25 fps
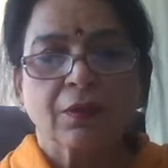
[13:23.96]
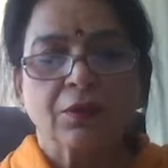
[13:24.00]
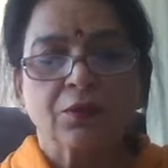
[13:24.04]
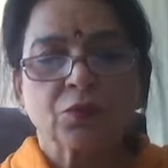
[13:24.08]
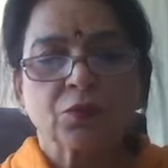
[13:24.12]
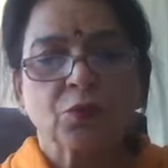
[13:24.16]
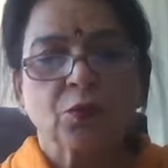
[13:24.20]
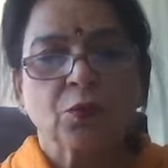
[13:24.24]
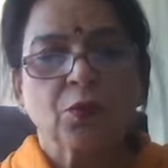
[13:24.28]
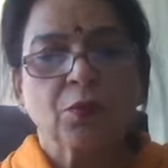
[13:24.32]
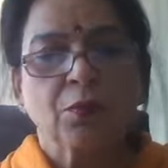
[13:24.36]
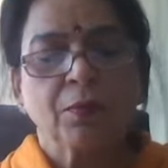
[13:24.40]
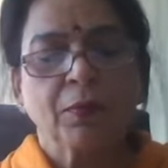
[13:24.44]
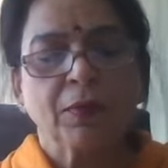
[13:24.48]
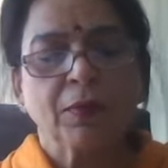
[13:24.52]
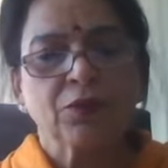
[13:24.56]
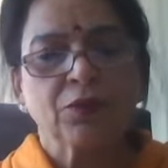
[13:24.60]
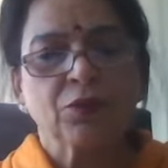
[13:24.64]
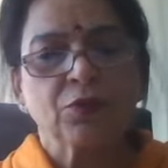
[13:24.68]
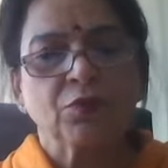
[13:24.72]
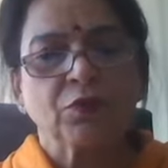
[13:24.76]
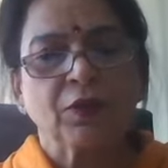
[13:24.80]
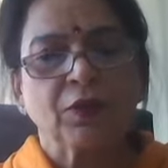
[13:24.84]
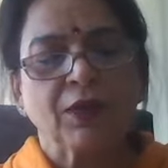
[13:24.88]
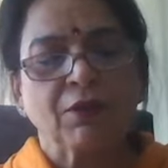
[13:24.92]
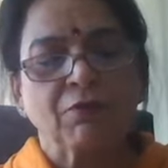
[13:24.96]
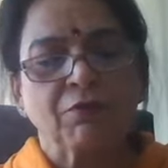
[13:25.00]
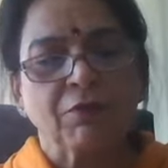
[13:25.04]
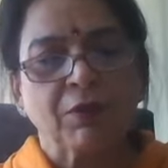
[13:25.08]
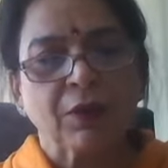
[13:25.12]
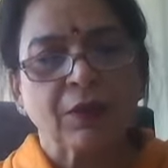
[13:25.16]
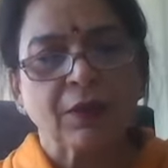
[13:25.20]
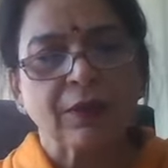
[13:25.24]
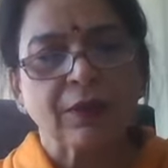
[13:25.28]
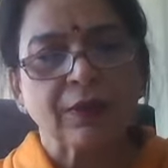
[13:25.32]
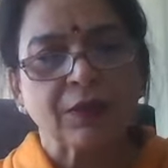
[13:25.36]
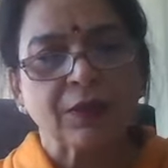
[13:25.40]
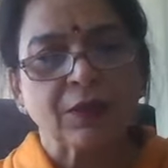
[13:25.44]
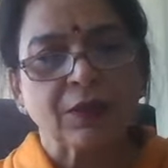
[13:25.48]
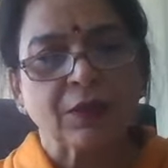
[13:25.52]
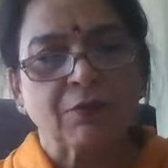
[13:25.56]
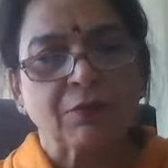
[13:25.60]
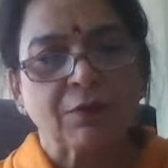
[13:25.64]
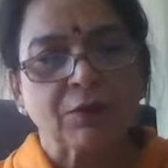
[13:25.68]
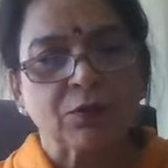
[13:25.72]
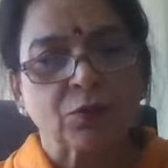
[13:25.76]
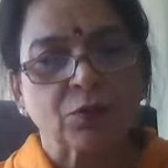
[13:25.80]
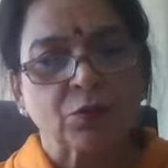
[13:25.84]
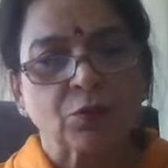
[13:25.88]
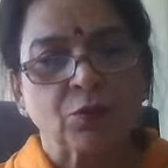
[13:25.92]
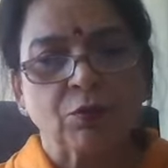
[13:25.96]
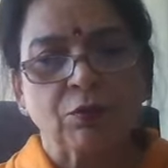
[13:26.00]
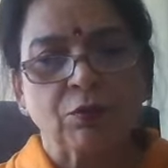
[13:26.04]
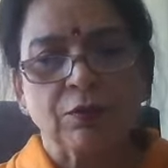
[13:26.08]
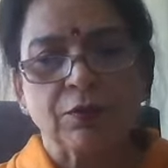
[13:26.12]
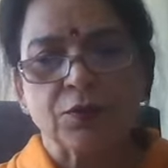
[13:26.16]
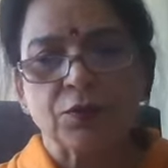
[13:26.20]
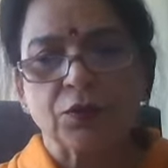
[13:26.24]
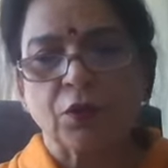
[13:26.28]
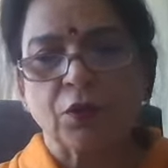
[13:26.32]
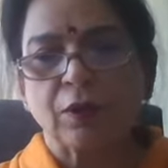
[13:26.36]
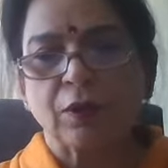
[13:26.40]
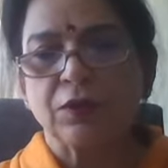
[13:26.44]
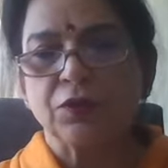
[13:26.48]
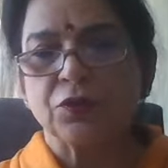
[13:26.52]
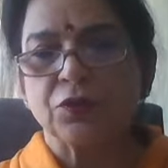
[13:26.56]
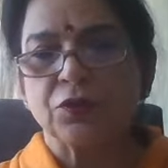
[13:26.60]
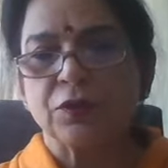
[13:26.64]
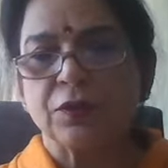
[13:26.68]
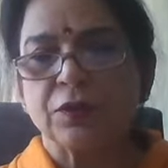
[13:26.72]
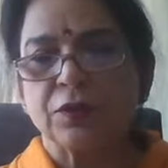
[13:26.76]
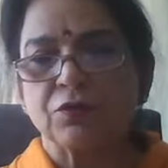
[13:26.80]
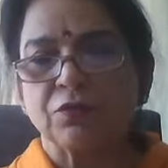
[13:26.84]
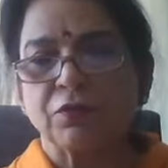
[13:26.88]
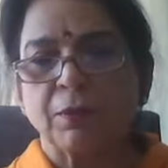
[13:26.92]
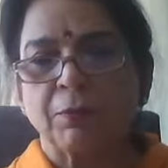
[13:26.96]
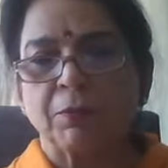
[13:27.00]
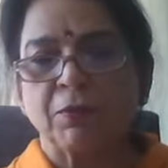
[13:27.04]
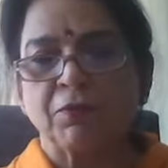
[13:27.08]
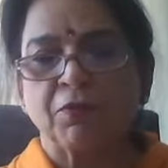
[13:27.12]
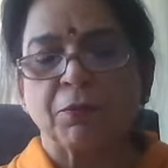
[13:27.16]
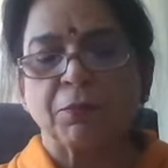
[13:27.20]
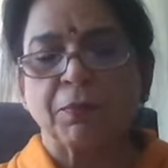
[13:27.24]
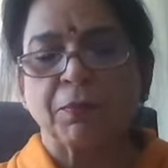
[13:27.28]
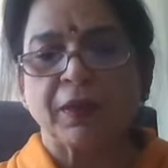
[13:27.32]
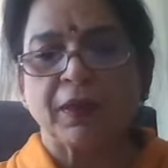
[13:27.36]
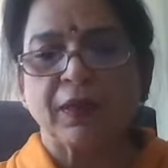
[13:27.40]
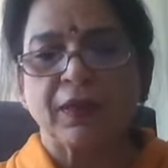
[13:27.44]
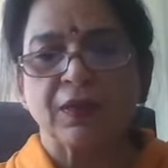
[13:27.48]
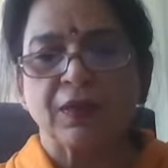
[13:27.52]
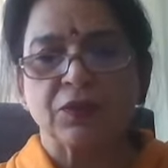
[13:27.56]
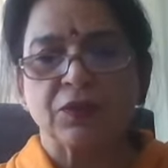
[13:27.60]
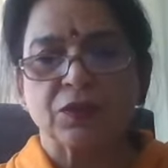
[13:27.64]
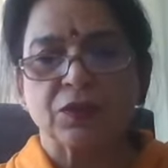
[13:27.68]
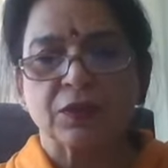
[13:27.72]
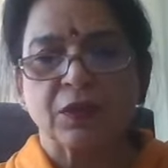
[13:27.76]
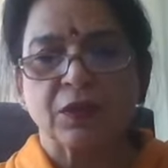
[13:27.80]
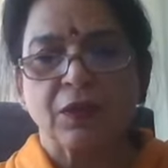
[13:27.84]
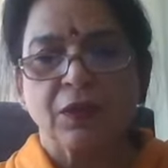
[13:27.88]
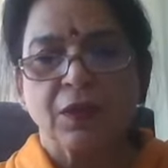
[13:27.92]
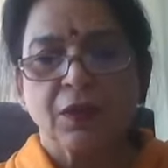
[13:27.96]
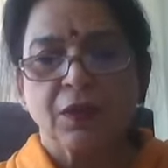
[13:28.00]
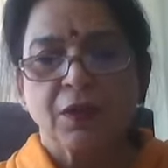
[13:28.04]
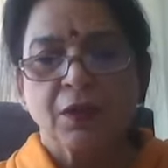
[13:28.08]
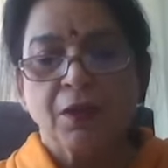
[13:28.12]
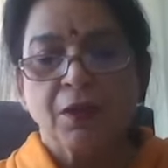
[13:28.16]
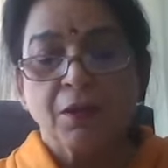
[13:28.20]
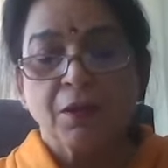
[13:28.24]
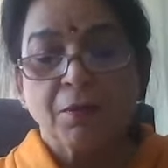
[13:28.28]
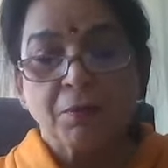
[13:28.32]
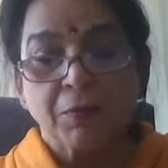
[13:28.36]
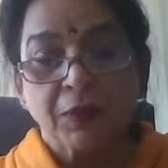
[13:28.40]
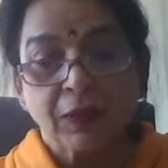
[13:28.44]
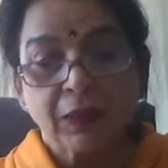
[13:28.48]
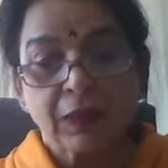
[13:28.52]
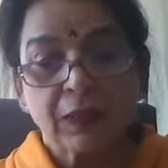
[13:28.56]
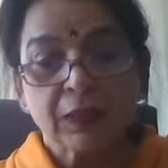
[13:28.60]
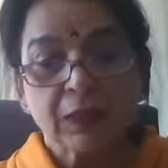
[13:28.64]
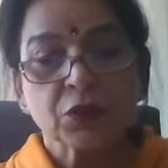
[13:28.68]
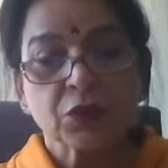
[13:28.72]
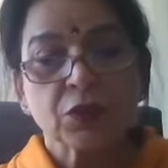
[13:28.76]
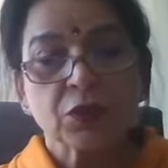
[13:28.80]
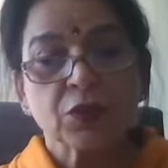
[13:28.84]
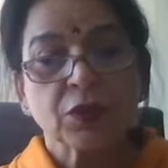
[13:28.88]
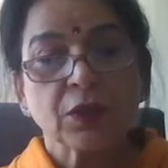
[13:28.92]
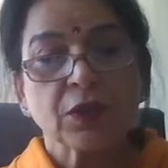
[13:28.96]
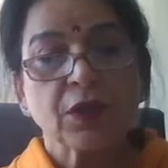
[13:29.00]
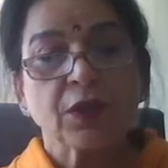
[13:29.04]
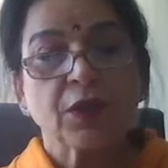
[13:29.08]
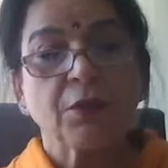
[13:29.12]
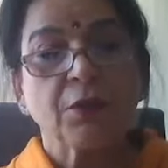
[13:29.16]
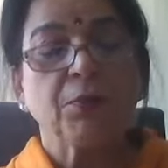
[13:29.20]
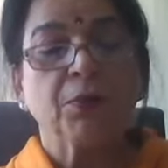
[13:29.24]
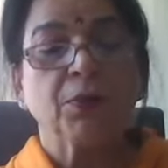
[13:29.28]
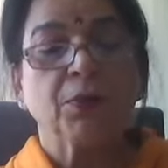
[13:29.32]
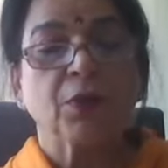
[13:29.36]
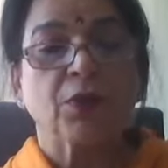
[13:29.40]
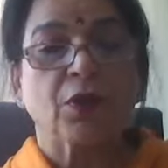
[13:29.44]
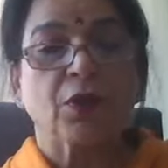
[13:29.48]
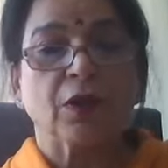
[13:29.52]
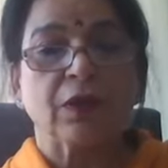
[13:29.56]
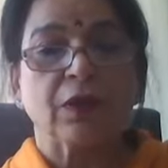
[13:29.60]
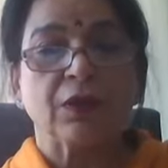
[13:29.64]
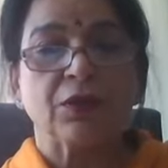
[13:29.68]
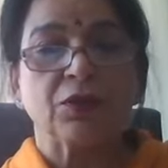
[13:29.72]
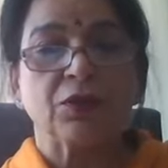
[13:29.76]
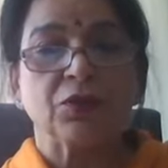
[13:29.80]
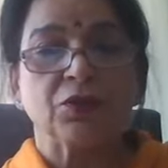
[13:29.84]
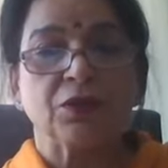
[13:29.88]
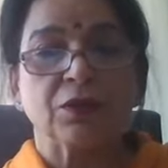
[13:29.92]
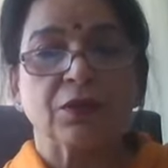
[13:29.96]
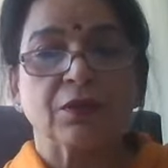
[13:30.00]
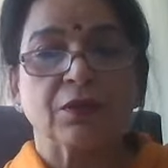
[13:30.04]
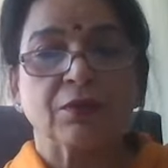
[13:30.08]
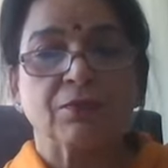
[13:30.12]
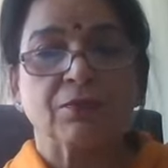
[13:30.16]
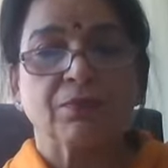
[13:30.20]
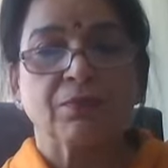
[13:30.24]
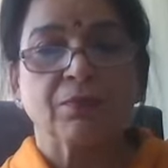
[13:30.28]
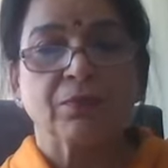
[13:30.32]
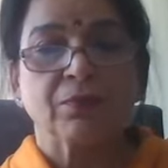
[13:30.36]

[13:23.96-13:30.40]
There's so much we have learned in our schools, colleges, from our parents. But this is a deeper knowledge.